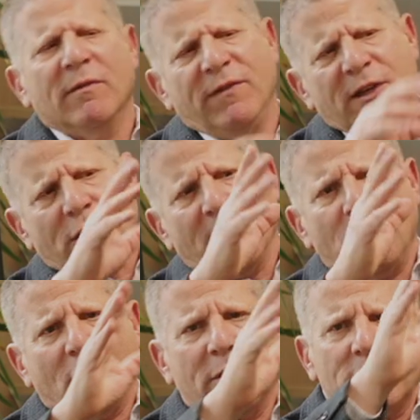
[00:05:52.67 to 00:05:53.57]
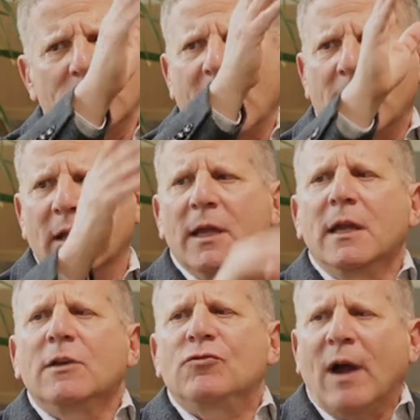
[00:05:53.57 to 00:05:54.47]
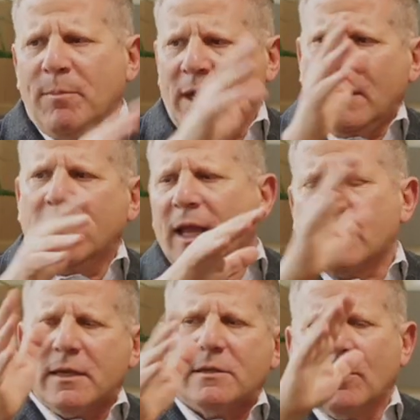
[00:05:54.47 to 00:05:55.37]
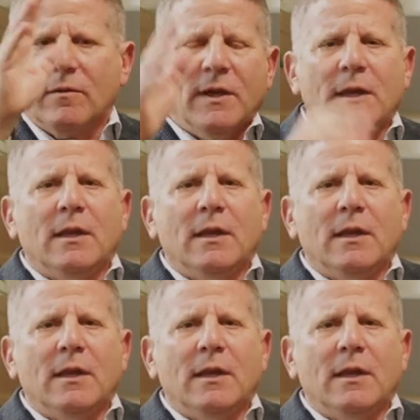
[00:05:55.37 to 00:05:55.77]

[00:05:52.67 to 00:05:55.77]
the feature reporters who kind of drop in and get the sort of,